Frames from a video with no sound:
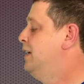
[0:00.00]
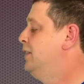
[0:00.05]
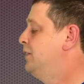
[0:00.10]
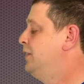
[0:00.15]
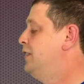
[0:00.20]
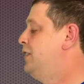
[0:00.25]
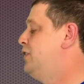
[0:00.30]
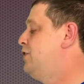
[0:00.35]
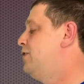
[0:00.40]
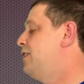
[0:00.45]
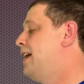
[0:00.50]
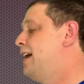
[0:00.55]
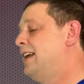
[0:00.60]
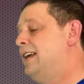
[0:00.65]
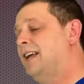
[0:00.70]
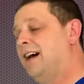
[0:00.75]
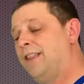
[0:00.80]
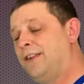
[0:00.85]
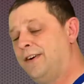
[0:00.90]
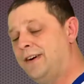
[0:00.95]
So then you try
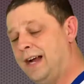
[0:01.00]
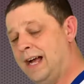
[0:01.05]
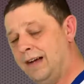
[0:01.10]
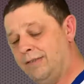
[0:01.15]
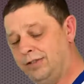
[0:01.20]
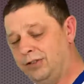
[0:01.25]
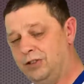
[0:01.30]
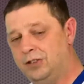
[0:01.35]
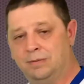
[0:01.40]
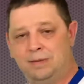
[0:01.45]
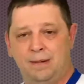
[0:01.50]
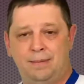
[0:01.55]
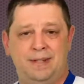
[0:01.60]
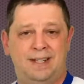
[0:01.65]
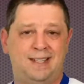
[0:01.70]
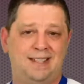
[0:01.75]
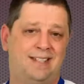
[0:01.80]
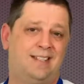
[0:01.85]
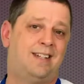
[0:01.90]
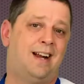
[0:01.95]
another avenue, maybe
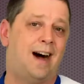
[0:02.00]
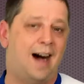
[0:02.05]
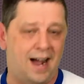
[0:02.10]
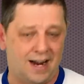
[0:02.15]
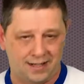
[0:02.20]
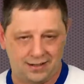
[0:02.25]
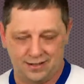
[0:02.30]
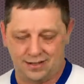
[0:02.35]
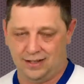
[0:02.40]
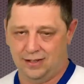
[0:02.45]
it's stocks,